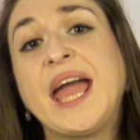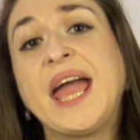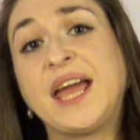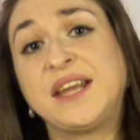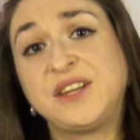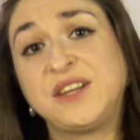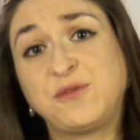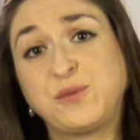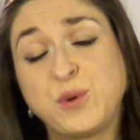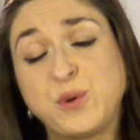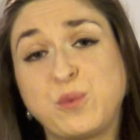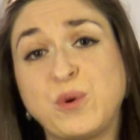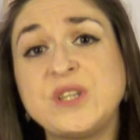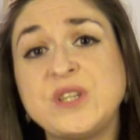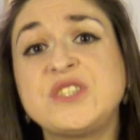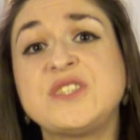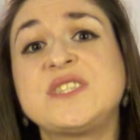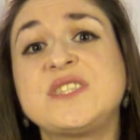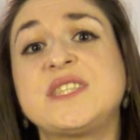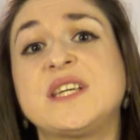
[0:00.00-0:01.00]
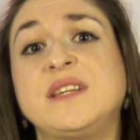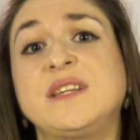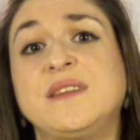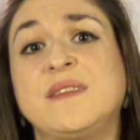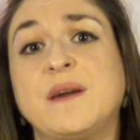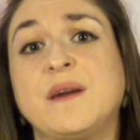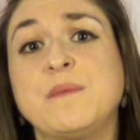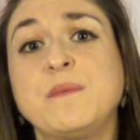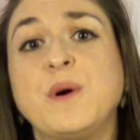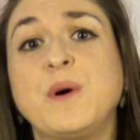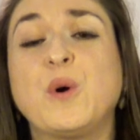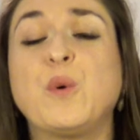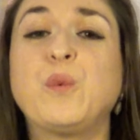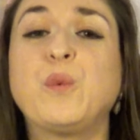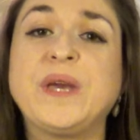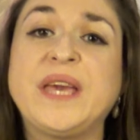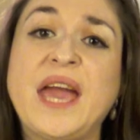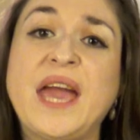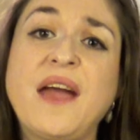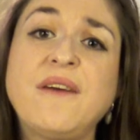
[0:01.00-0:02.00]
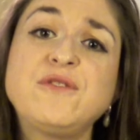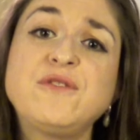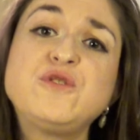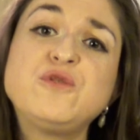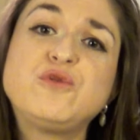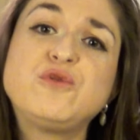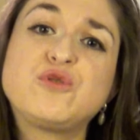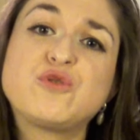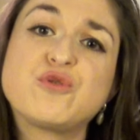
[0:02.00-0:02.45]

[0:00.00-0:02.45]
And if we want to study them, we have to